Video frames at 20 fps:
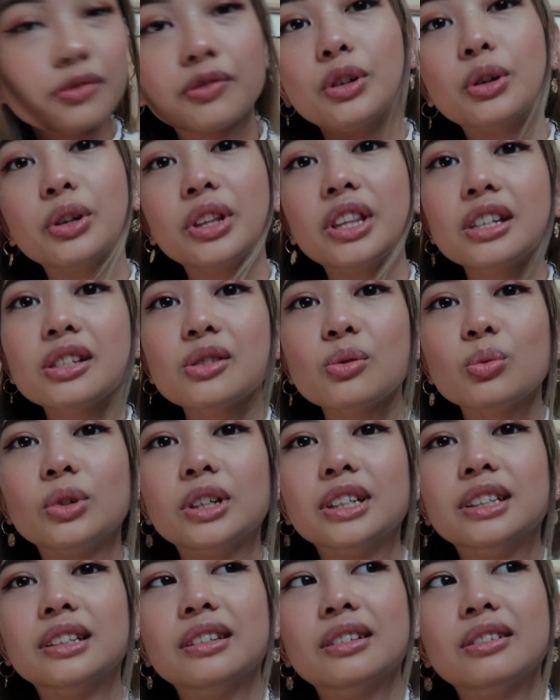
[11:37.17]
For this
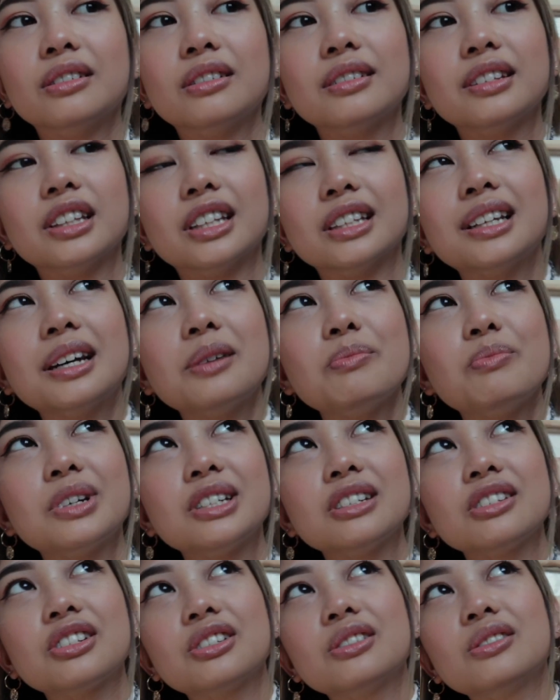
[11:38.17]
one, the
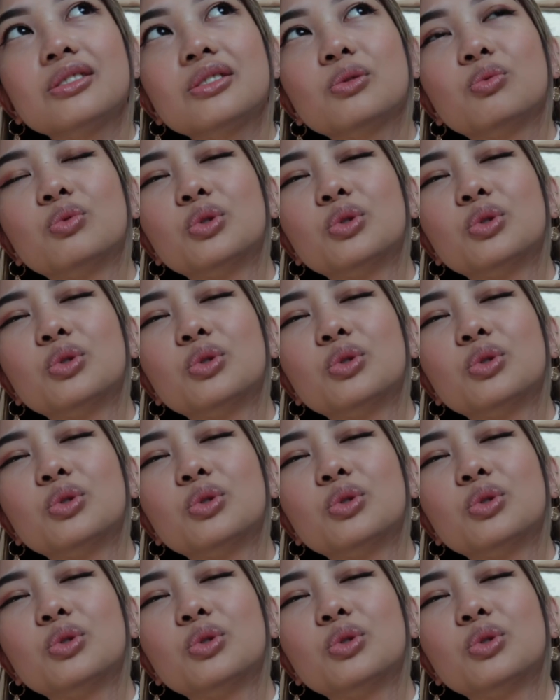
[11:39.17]
dimensions